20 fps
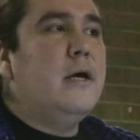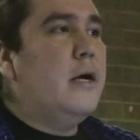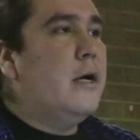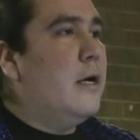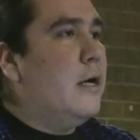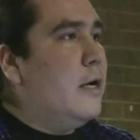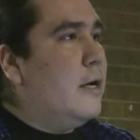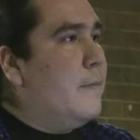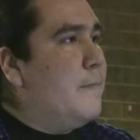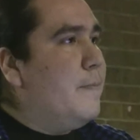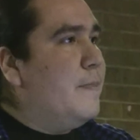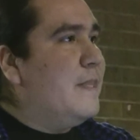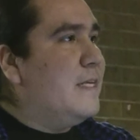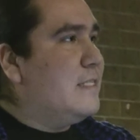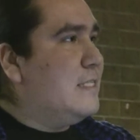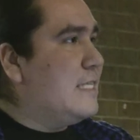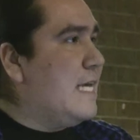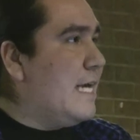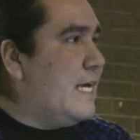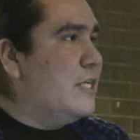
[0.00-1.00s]
um, the
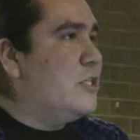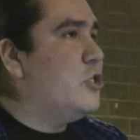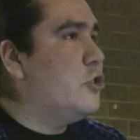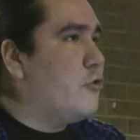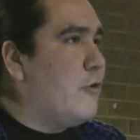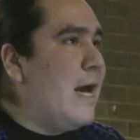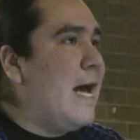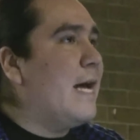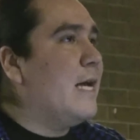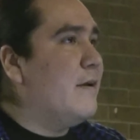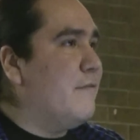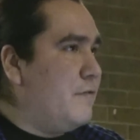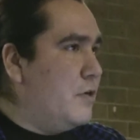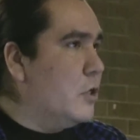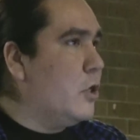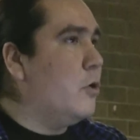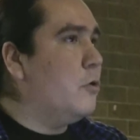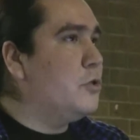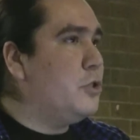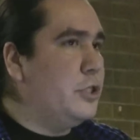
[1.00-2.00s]
second track of
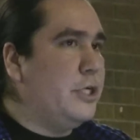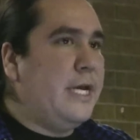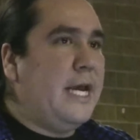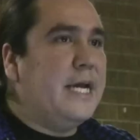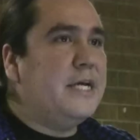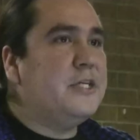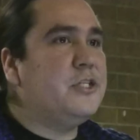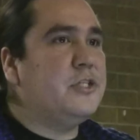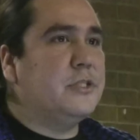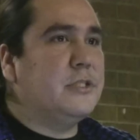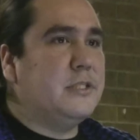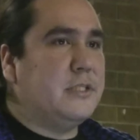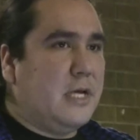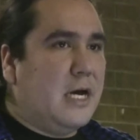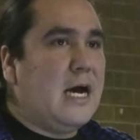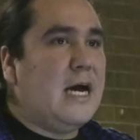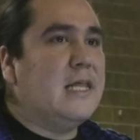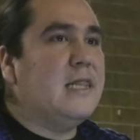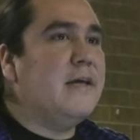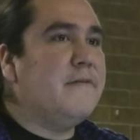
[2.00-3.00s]
negotiations, the
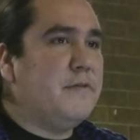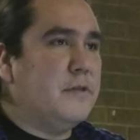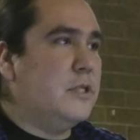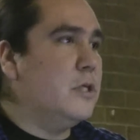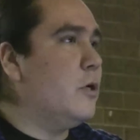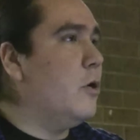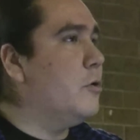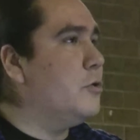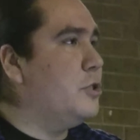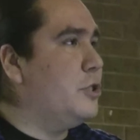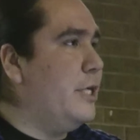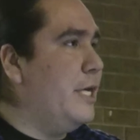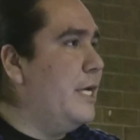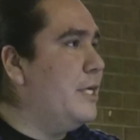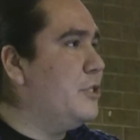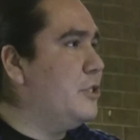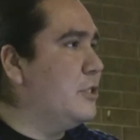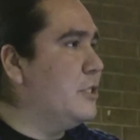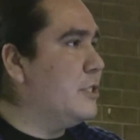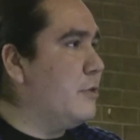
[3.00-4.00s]
high-level
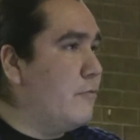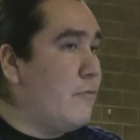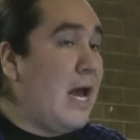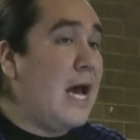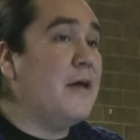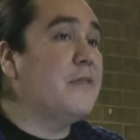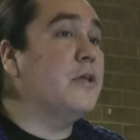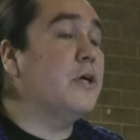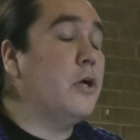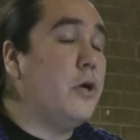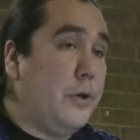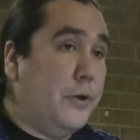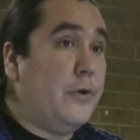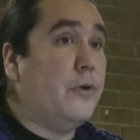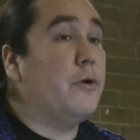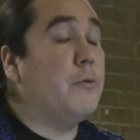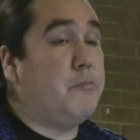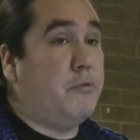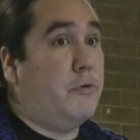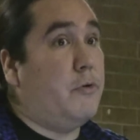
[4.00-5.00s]
negotiations around the
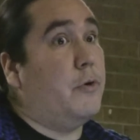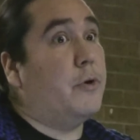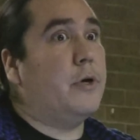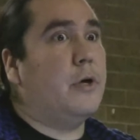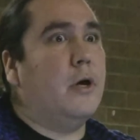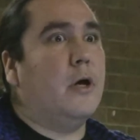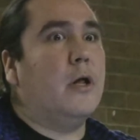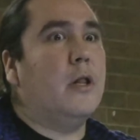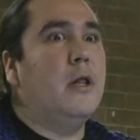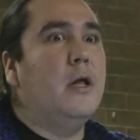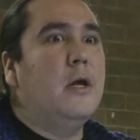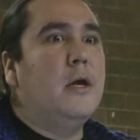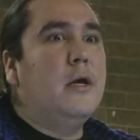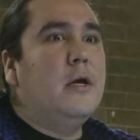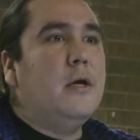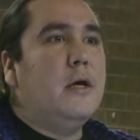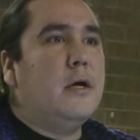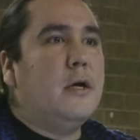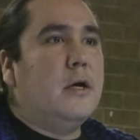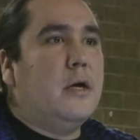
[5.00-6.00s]
Kyoto Protocol,
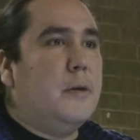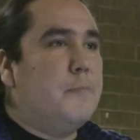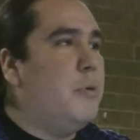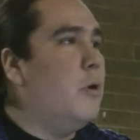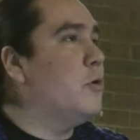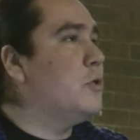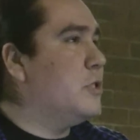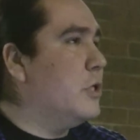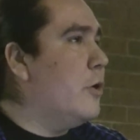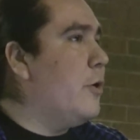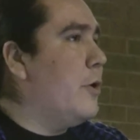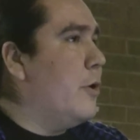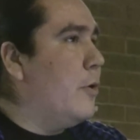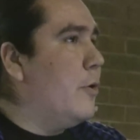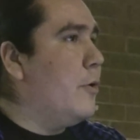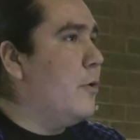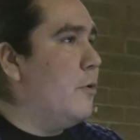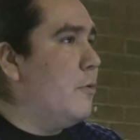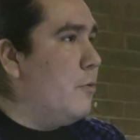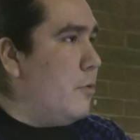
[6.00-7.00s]
uh, a
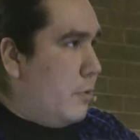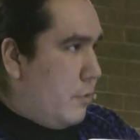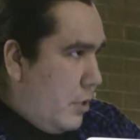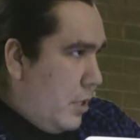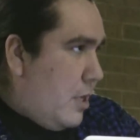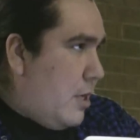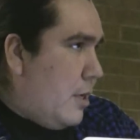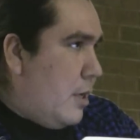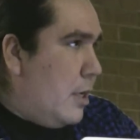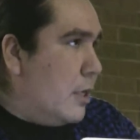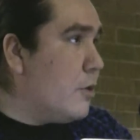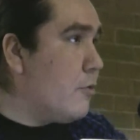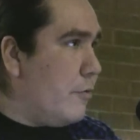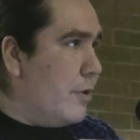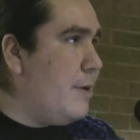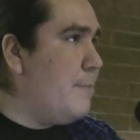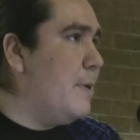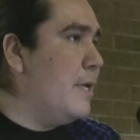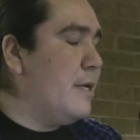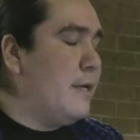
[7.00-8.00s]
post-Kyoto uh,
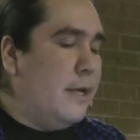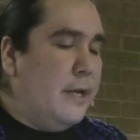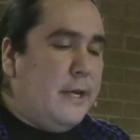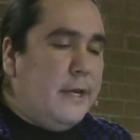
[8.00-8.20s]
agreement.